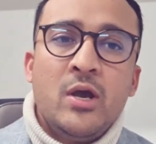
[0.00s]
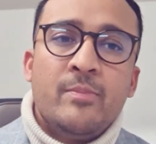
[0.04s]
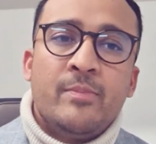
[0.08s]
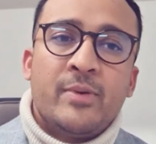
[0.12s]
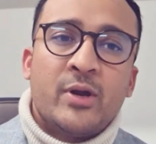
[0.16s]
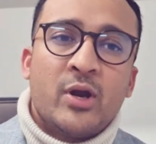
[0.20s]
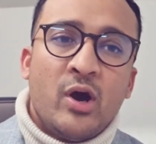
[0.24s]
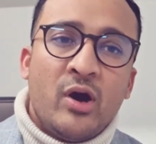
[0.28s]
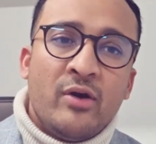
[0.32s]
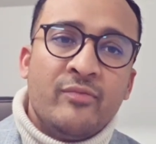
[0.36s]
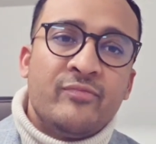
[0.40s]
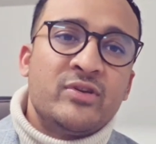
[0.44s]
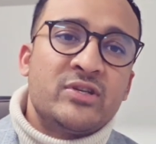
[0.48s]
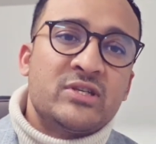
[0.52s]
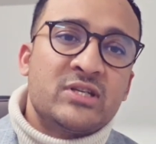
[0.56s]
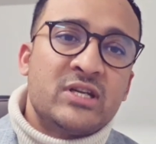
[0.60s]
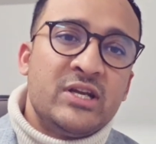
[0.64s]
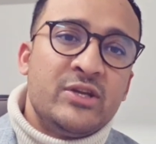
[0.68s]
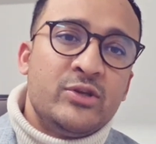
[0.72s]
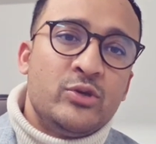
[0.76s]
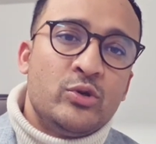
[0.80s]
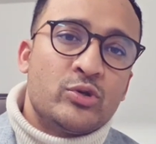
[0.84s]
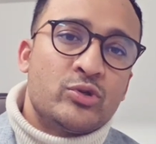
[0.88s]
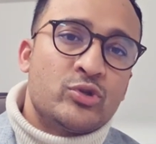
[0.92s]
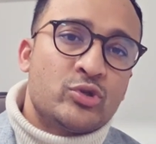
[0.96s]
but obviously
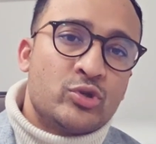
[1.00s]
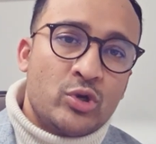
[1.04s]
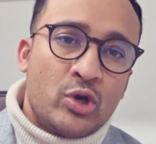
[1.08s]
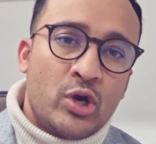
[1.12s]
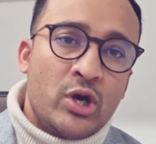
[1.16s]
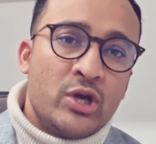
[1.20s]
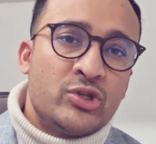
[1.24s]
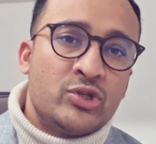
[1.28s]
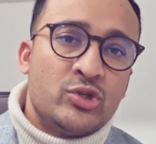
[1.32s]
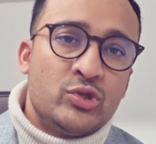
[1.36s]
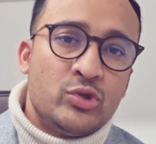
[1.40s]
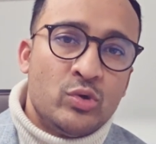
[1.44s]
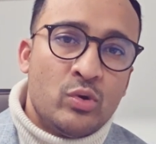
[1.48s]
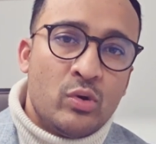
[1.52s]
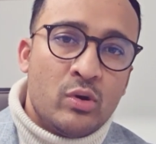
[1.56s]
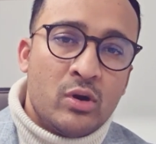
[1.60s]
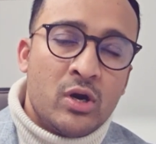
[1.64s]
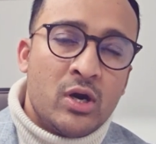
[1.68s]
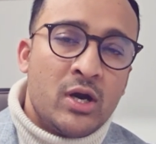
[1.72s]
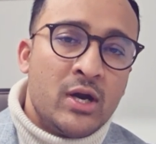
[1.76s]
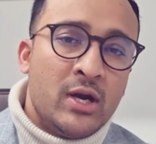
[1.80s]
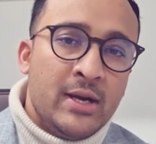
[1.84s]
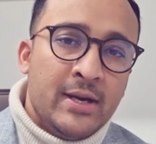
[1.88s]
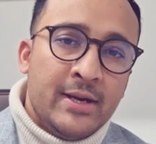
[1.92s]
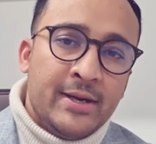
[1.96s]
your search, your